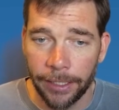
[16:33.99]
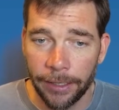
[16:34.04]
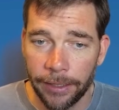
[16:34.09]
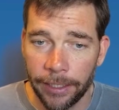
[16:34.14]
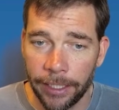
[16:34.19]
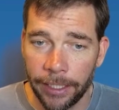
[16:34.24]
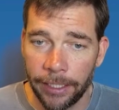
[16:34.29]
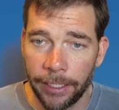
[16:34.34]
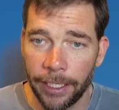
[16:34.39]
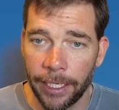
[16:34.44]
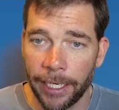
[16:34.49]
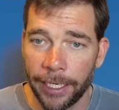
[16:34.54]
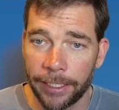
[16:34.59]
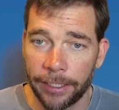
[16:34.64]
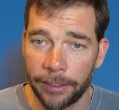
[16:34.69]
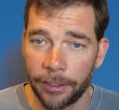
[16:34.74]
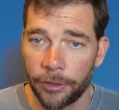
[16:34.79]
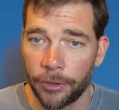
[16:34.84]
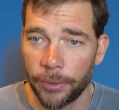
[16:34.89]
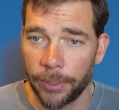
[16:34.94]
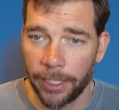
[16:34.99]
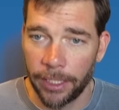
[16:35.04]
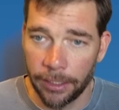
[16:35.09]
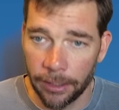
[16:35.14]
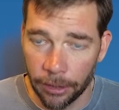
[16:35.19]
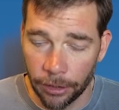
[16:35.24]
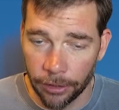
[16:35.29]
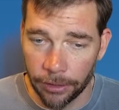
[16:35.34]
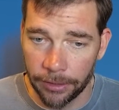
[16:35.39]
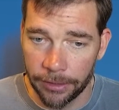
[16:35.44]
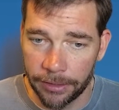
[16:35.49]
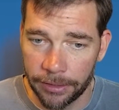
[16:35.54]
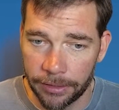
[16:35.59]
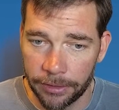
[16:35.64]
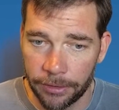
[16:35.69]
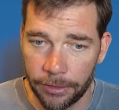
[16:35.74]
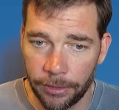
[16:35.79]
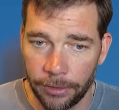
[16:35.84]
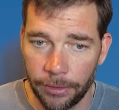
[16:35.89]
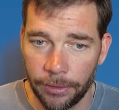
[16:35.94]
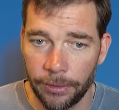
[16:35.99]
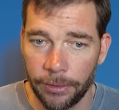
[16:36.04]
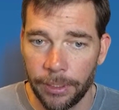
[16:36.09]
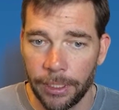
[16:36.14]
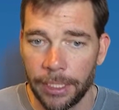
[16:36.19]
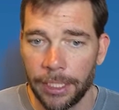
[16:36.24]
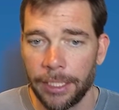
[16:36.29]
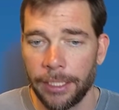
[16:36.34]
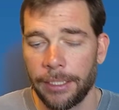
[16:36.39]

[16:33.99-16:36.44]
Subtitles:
then I can create alerts to